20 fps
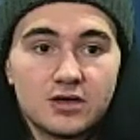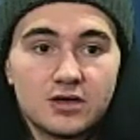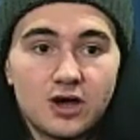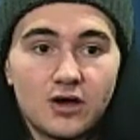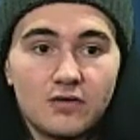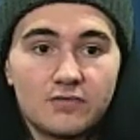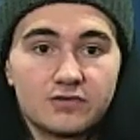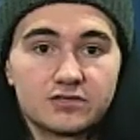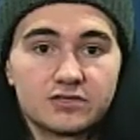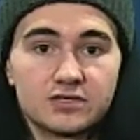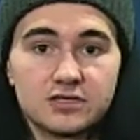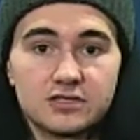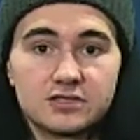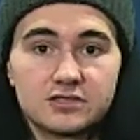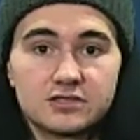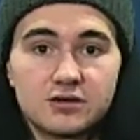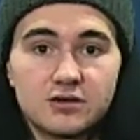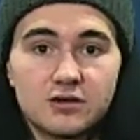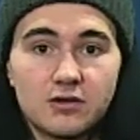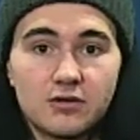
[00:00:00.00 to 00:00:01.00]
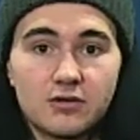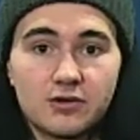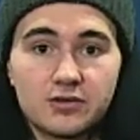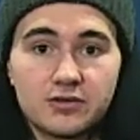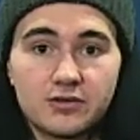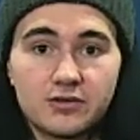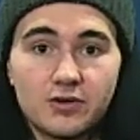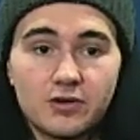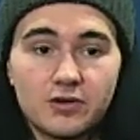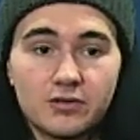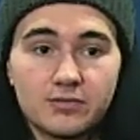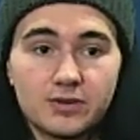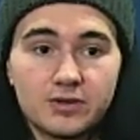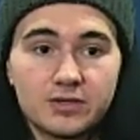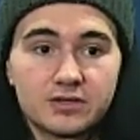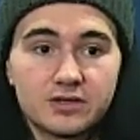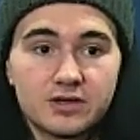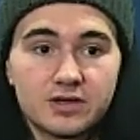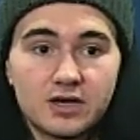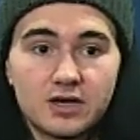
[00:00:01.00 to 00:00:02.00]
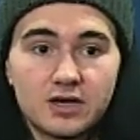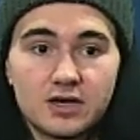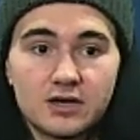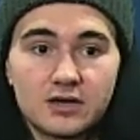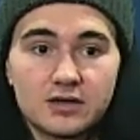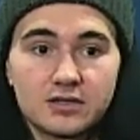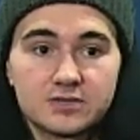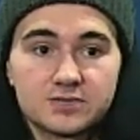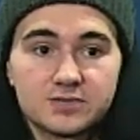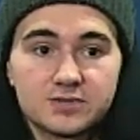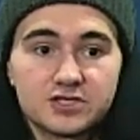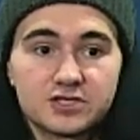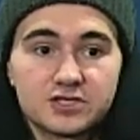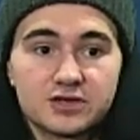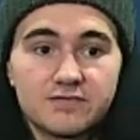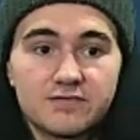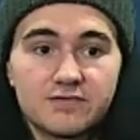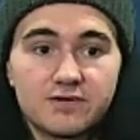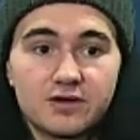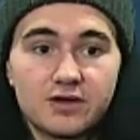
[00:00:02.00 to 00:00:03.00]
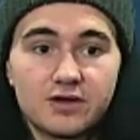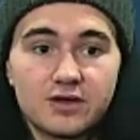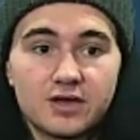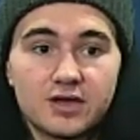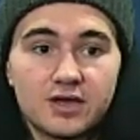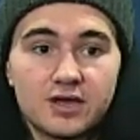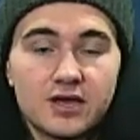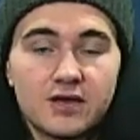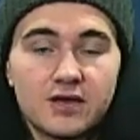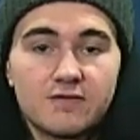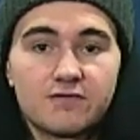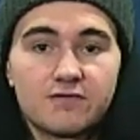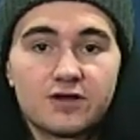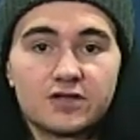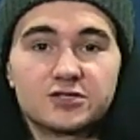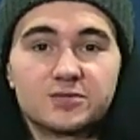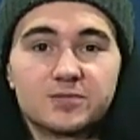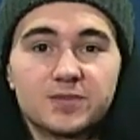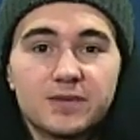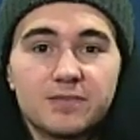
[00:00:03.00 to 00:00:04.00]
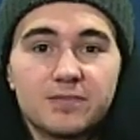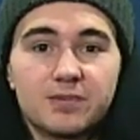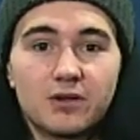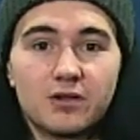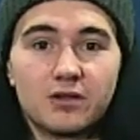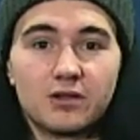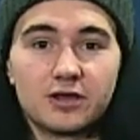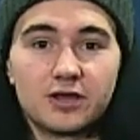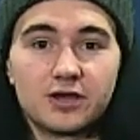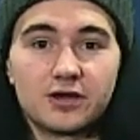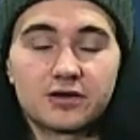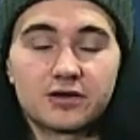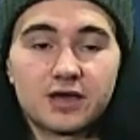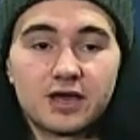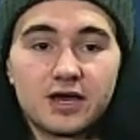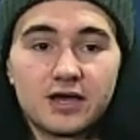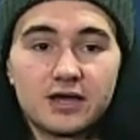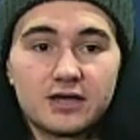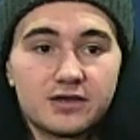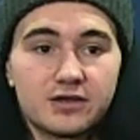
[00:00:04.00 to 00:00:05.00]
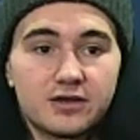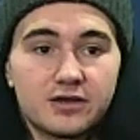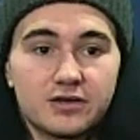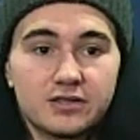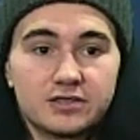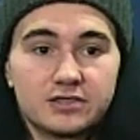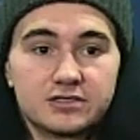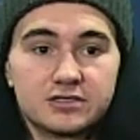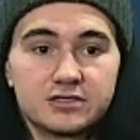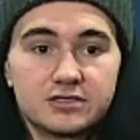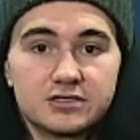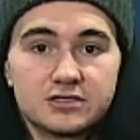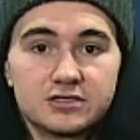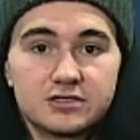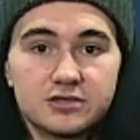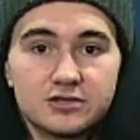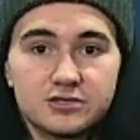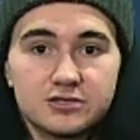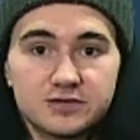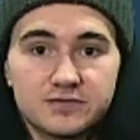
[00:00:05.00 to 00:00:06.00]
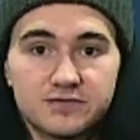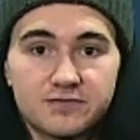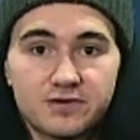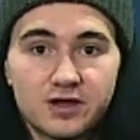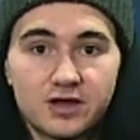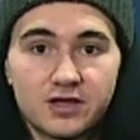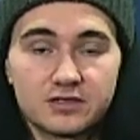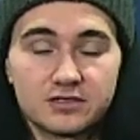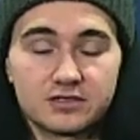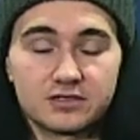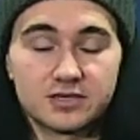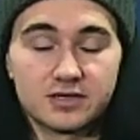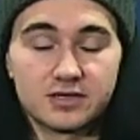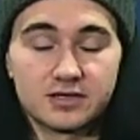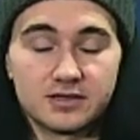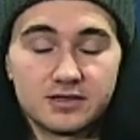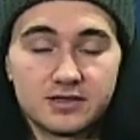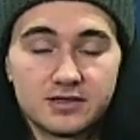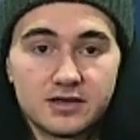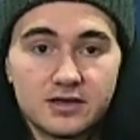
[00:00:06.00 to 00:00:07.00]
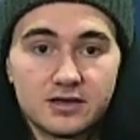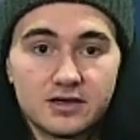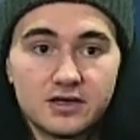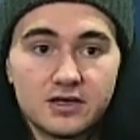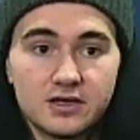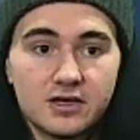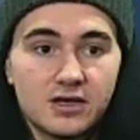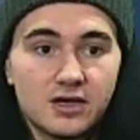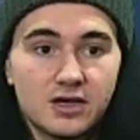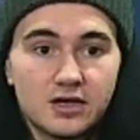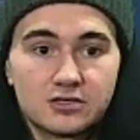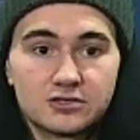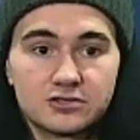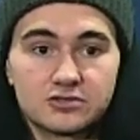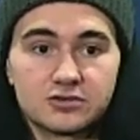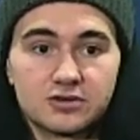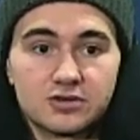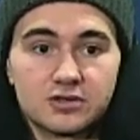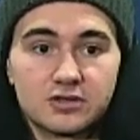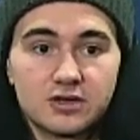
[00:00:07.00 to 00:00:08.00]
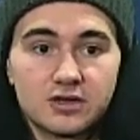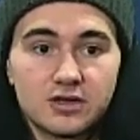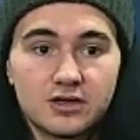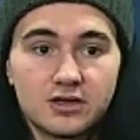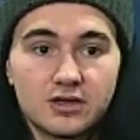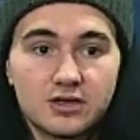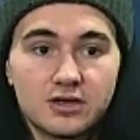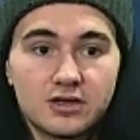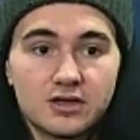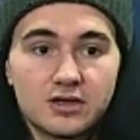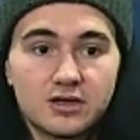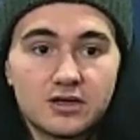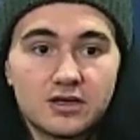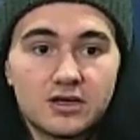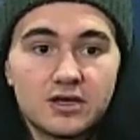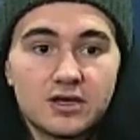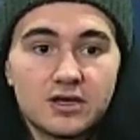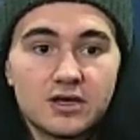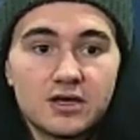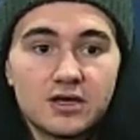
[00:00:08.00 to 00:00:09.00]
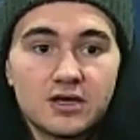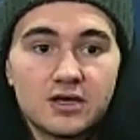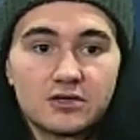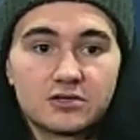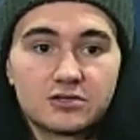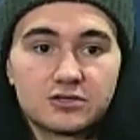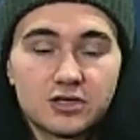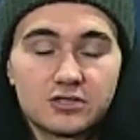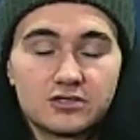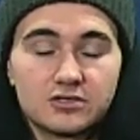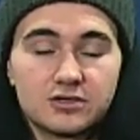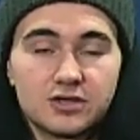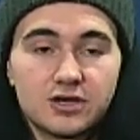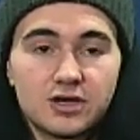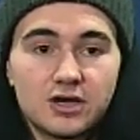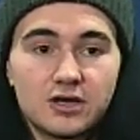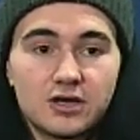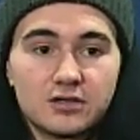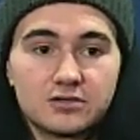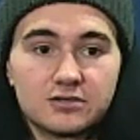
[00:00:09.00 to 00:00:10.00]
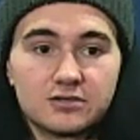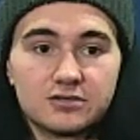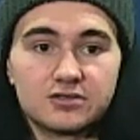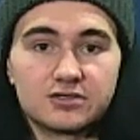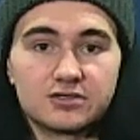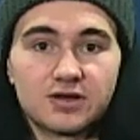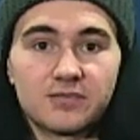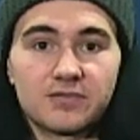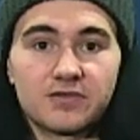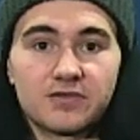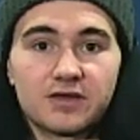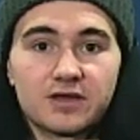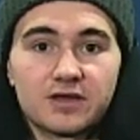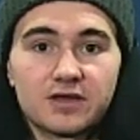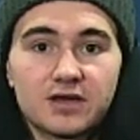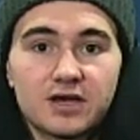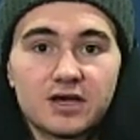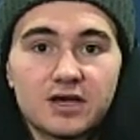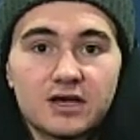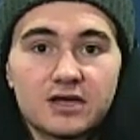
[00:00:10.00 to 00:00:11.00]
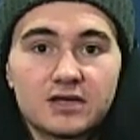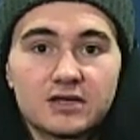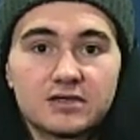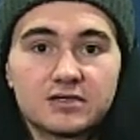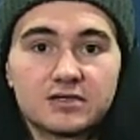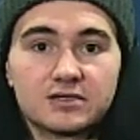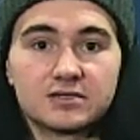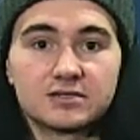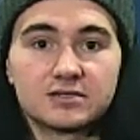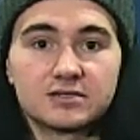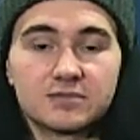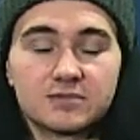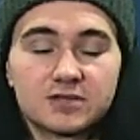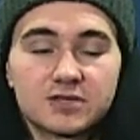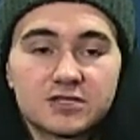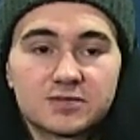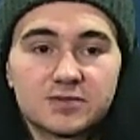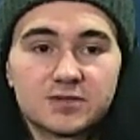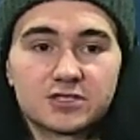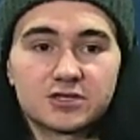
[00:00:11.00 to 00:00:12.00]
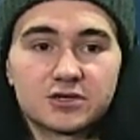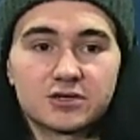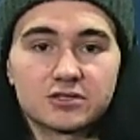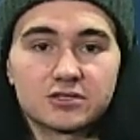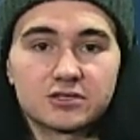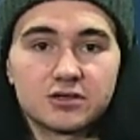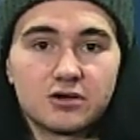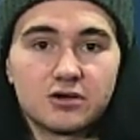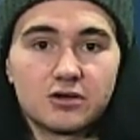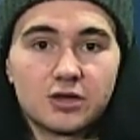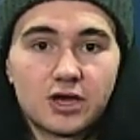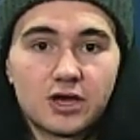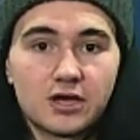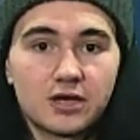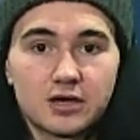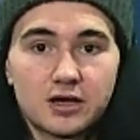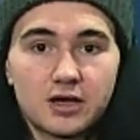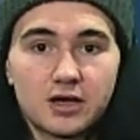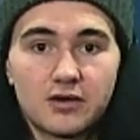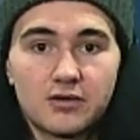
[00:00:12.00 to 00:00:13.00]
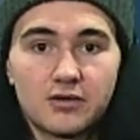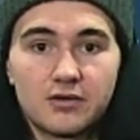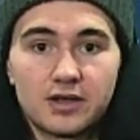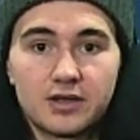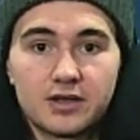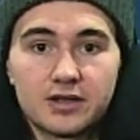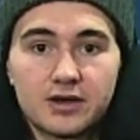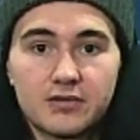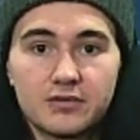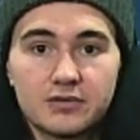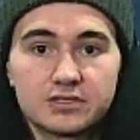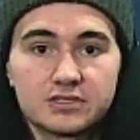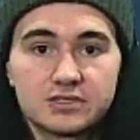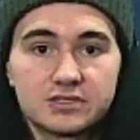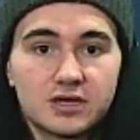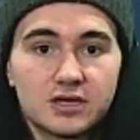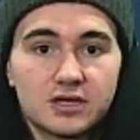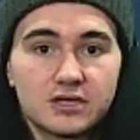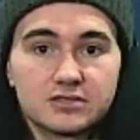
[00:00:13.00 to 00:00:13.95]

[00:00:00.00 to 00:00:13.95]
Obviously, it's all around the world, but especially for French people, a young guy, it's huge in France, and I just wanna try to do something special. So yeah, right now it's